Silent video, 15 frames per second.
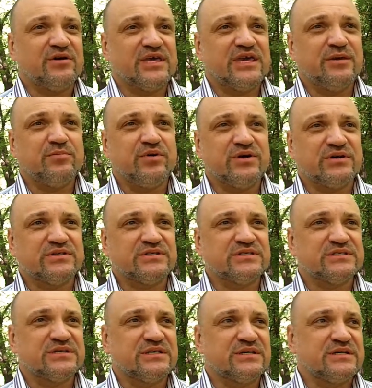Our key
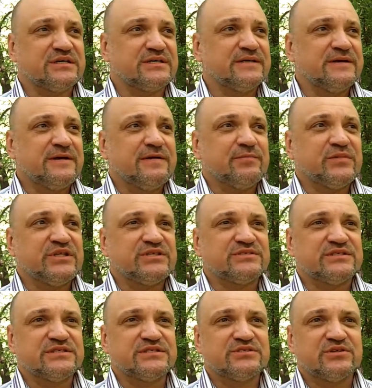partners are
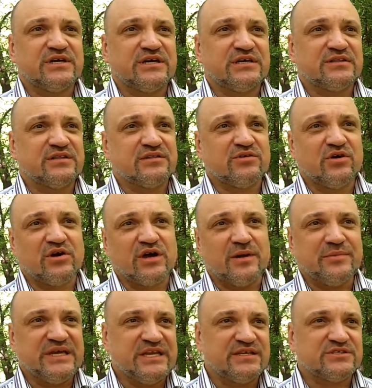ministries and
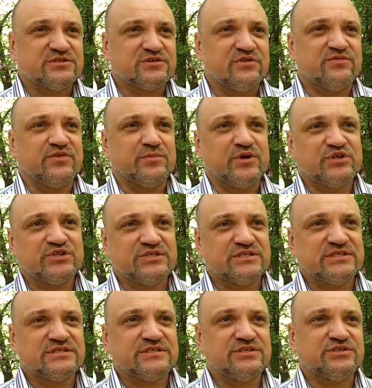committees of
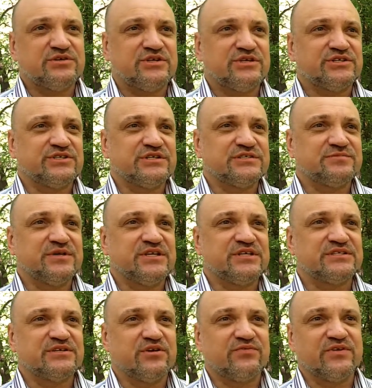emergency situations,
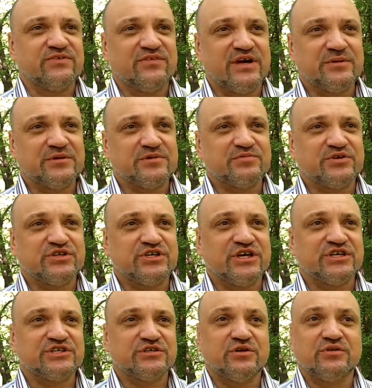Ministry of Environment
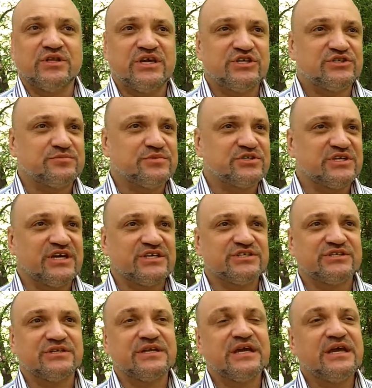Protection or Nature
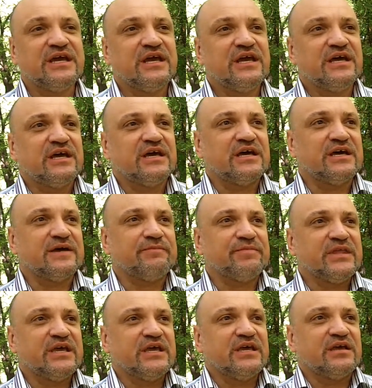Protection,
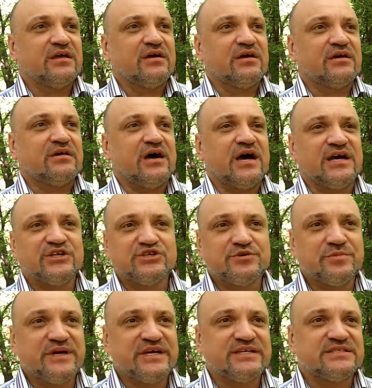
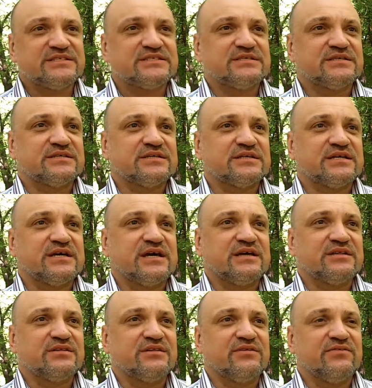hydromets
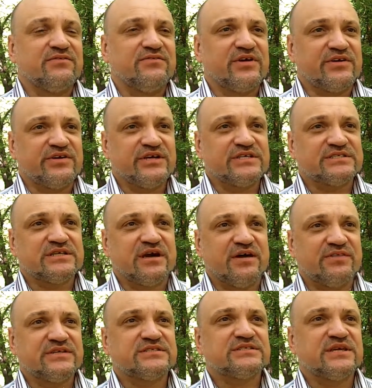and various
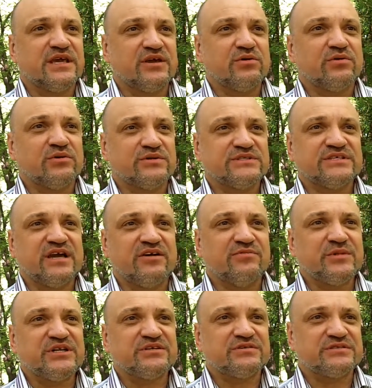other stakeholders,
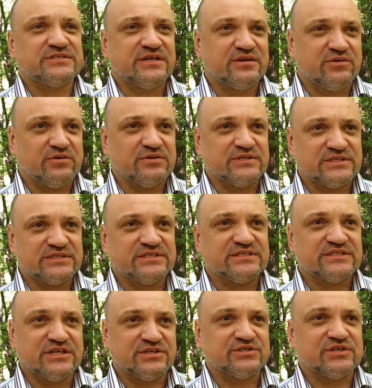governmental stakeholders
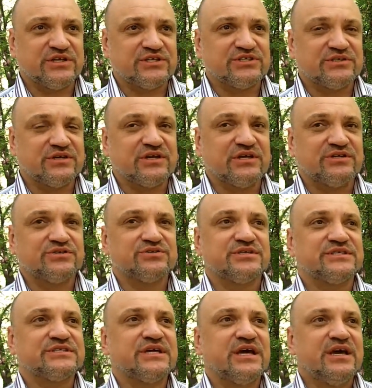in Central Asian
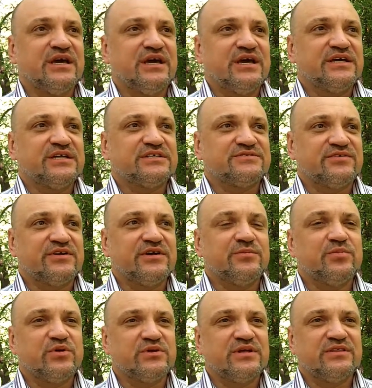countries. It is very
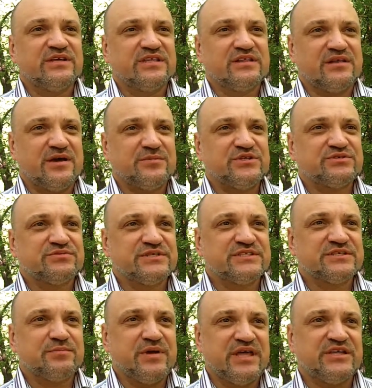important that climate
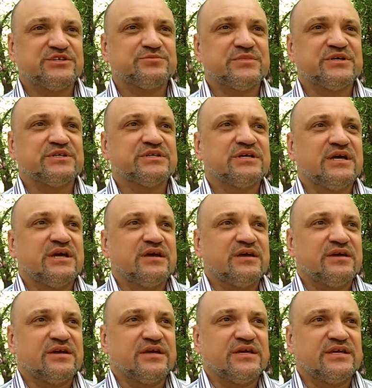risk management
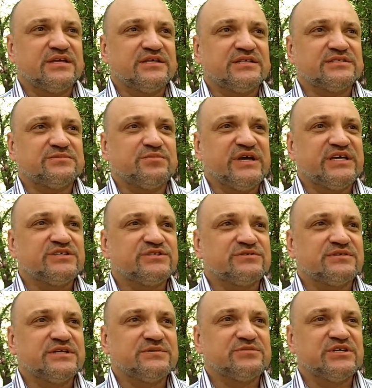is
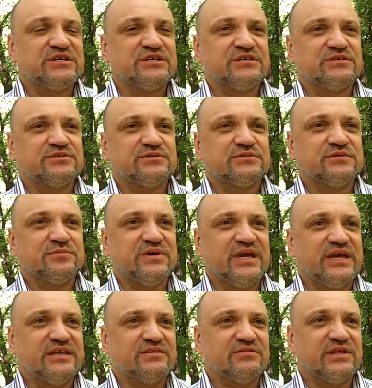mainstreamed into the
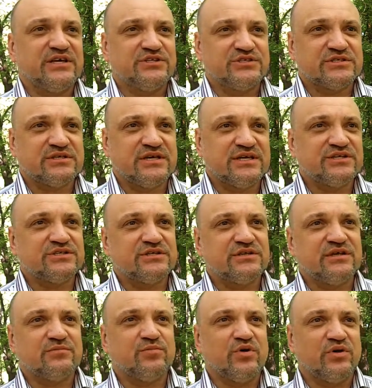main
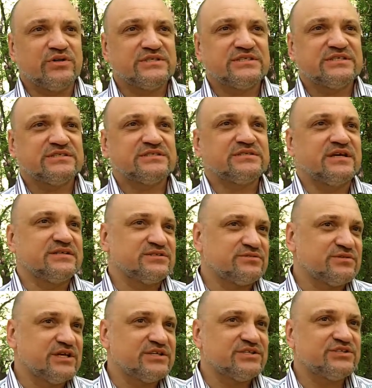legislation and policies and
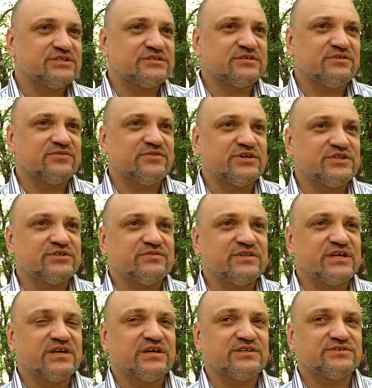strategies of each
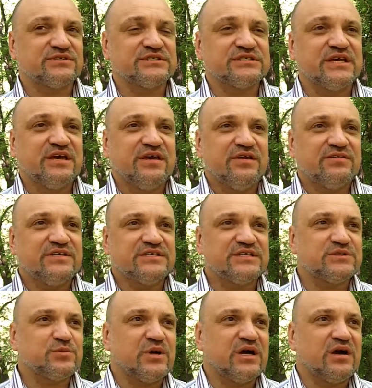of the countries. This
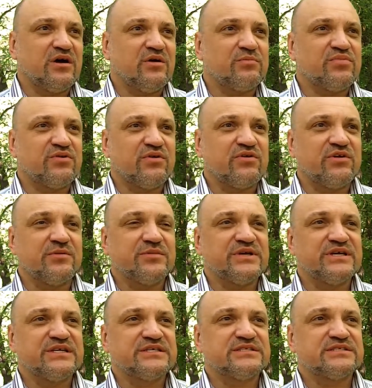is why our program
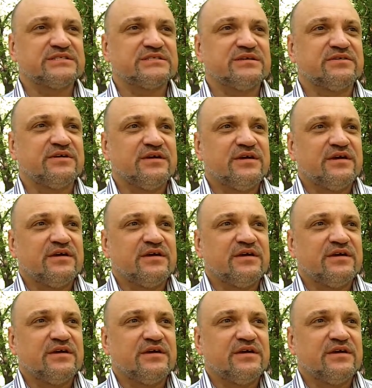is